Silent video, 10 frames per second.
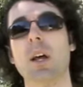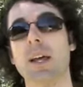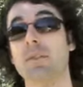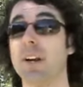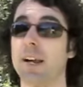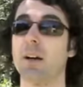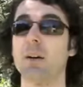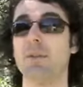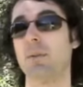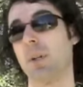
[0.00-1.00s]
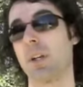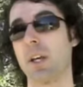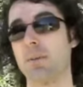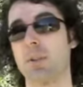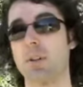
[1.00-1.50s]
and very helpful when it
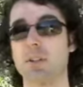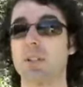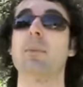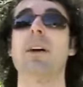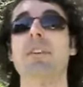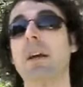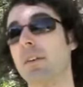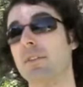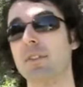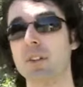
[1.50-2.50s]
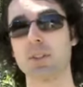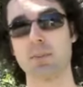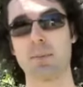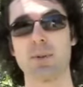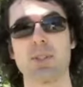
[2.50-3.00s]
came to launching my very first
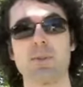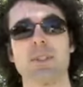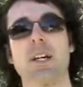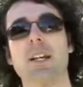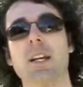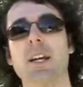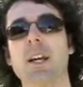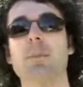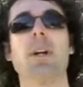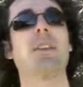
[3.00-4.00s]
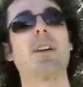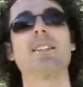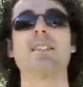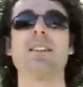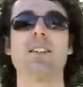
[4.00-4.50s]
membership site. But I thought
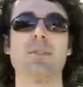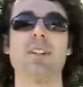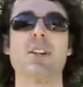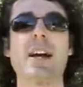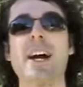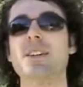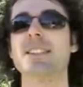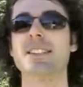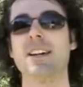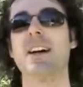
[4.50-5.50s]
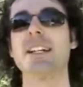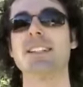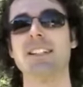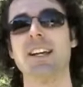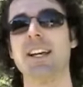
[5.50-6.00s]
I'd start this video outside
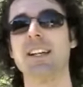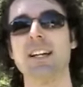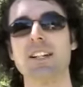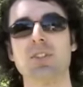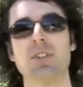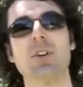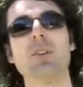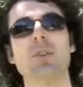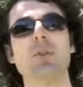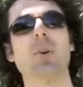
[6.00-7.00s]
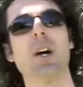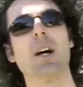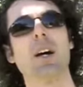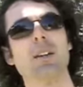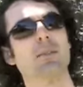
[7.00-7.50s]
today and show you
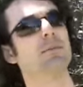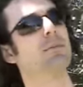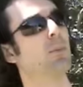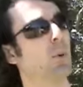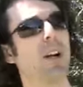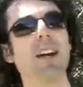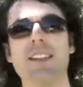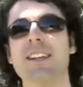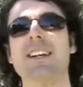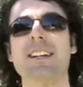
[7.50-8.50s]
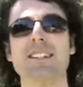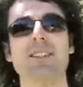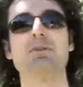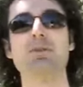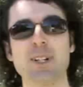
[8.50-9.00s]
what I think is
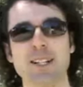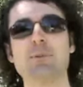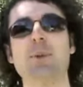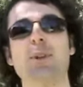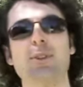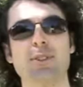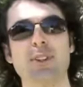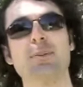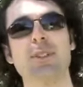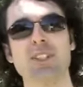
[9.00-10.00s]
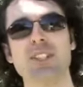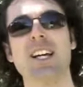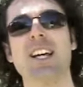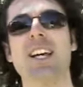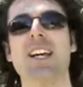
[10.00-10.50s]
a really beautiful image.
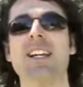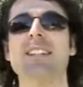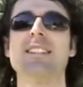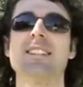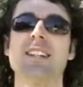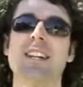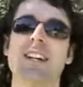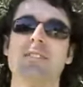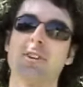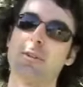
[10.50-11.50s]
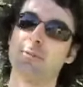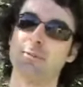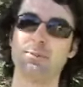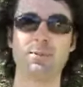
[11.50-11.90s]
It's from